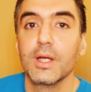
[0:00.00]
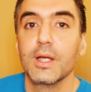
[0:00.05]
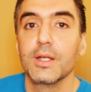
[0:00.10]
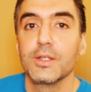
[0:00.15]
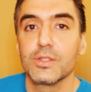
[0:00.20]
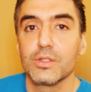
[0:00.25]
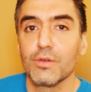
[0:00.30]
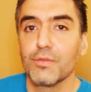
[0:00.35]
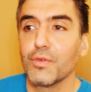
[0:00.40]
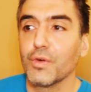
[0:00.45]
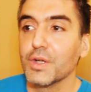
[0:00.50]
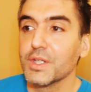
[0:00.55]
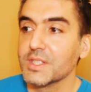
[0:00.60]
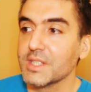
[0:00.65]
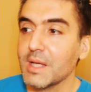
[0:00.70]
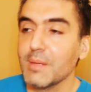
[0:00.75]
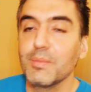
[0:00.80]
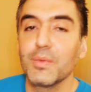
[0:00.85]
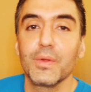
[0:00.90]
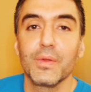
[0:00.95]
So for
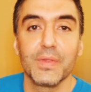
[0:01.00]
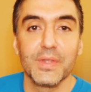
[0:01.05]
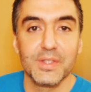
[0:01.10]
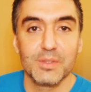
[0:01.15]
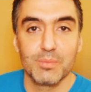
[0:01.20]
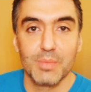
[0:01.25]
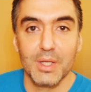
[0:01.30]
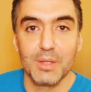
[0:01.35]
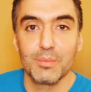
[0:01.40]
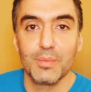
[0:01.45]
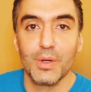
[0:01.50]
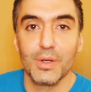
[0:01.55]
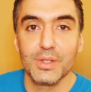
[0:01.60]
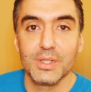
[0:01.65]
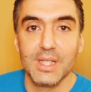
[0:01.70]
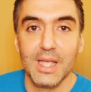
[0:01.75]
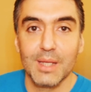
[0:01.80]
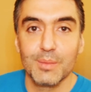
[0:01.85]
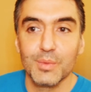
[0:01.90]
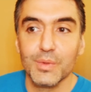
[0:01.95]
example, in this ping pong
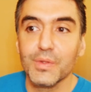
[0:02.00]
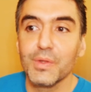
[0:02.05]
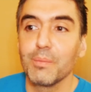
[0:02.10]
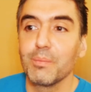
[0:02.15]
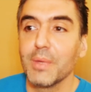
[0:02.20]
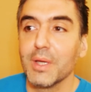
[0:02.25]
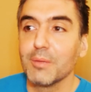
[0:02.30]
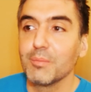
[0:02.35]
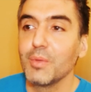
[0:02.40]
table, the ping